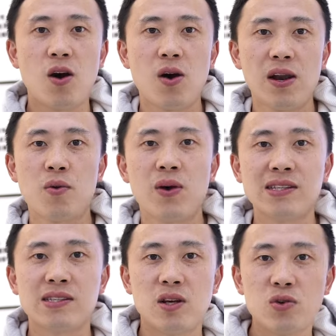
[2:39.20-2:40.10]

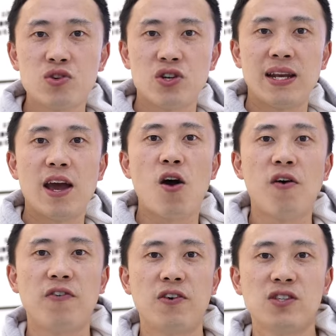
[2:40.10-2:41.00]
all-in-one solution that
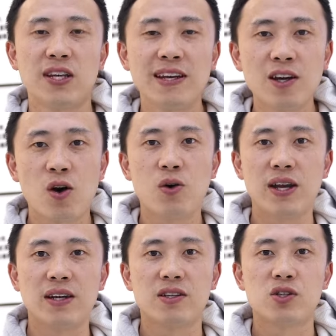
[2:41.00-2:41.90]
offers
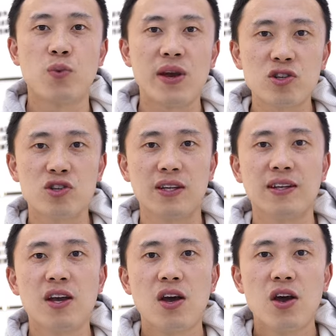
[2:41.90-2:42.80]
encoding,
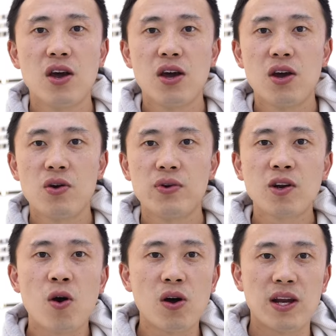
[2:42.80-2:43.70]
switching,
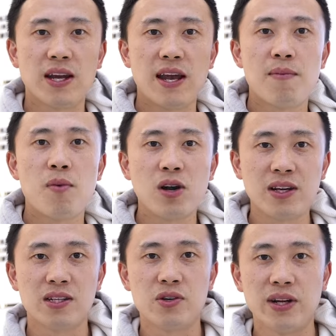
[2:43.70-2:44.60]
recording and
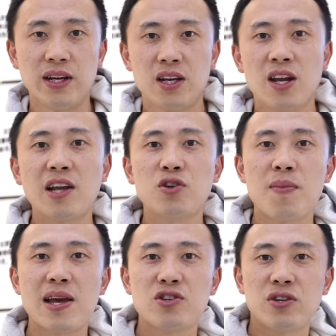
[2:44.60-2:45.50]
monitoring, not to
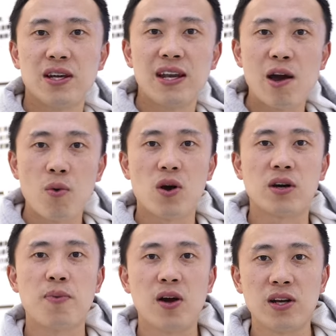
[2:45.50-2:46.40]
mention the
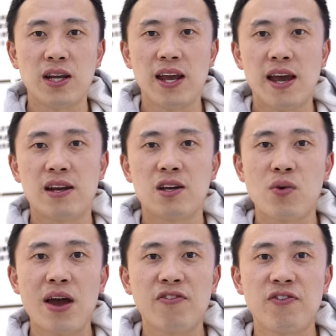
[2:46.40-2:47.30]
network bonding and a
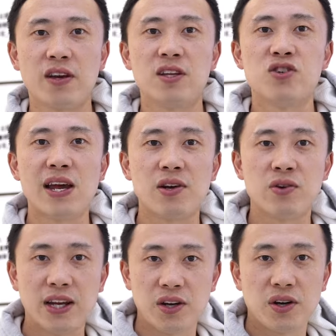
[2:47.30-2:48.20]
graphic
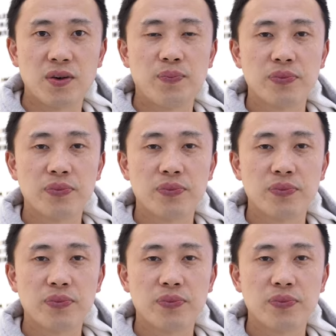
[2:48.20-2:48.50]
generator.